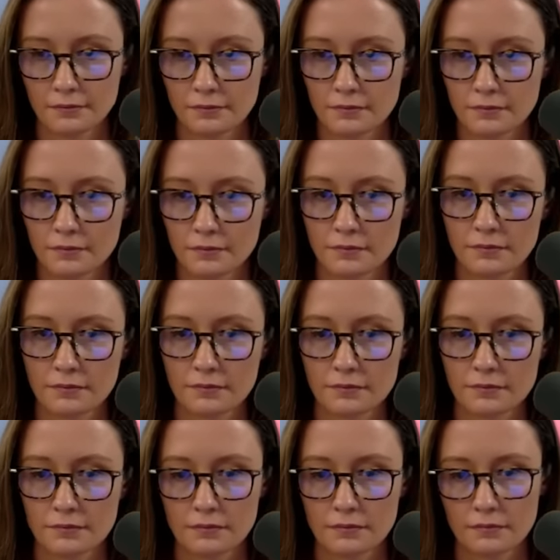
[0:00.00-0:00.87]

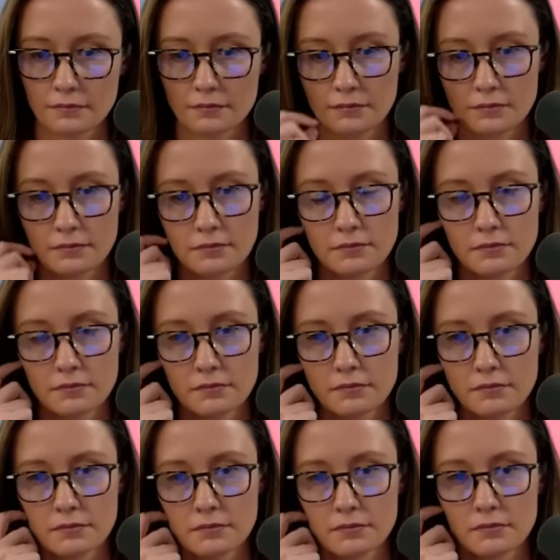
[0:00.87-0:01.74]

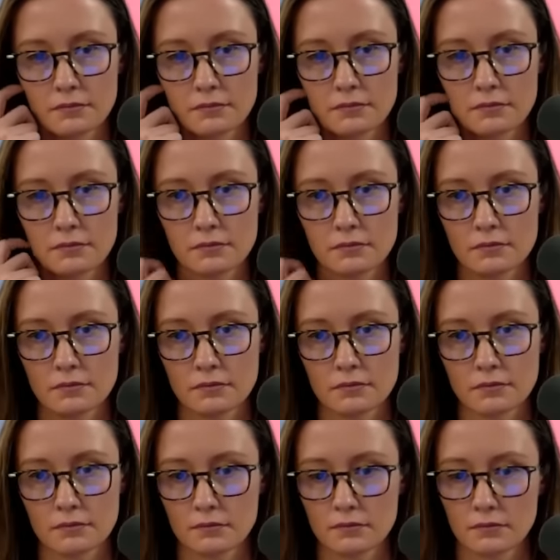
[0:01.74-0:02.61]

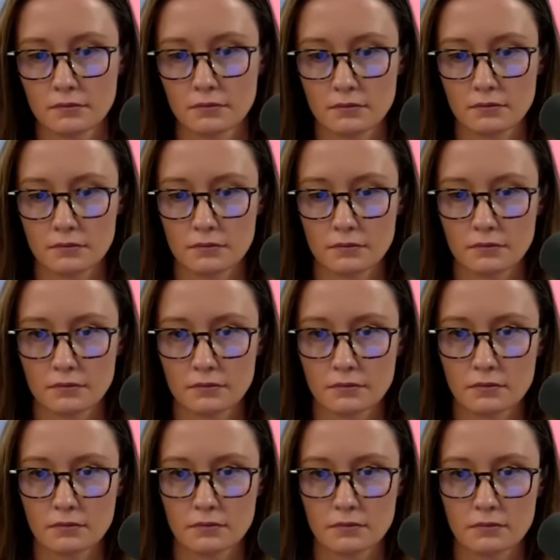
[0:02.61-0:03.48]

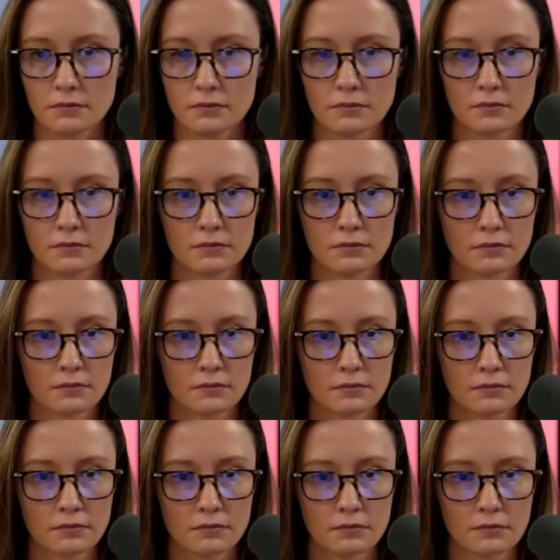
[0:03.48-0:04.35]

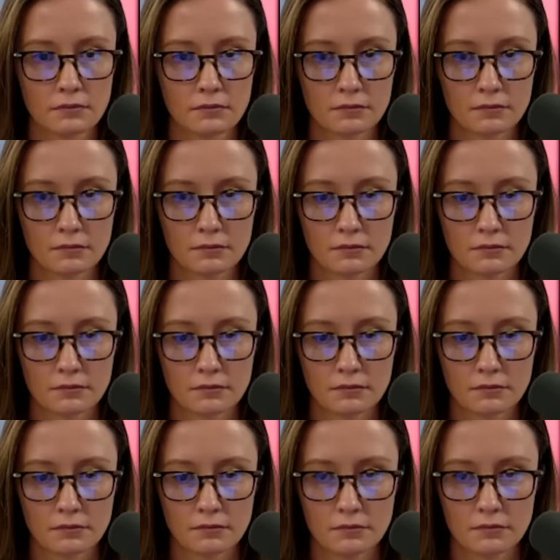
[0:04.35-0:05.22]

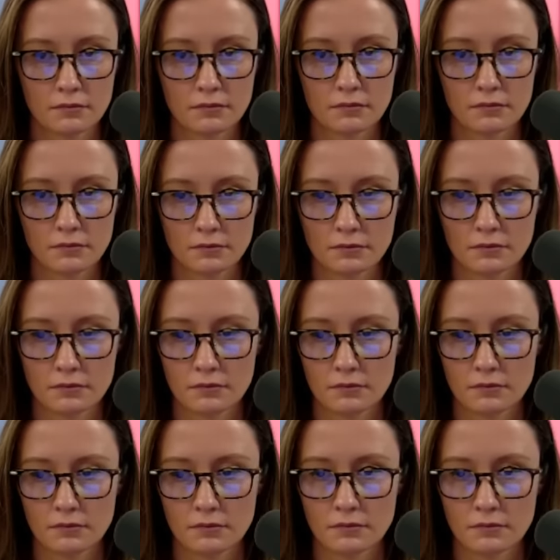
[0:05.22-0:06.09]

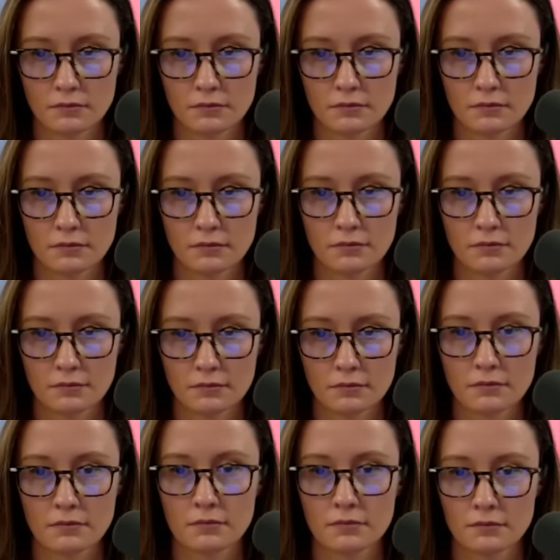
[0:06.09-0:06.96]

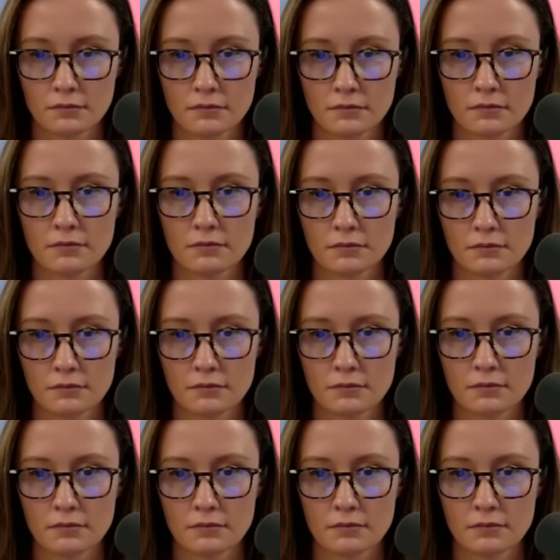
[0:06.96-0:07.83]

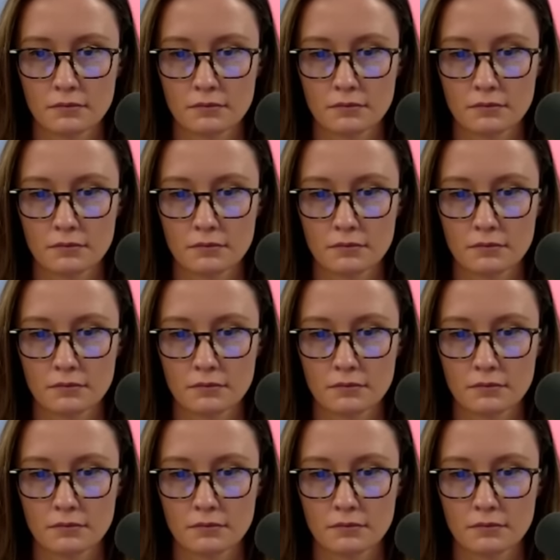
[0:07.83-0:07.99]
[no speech]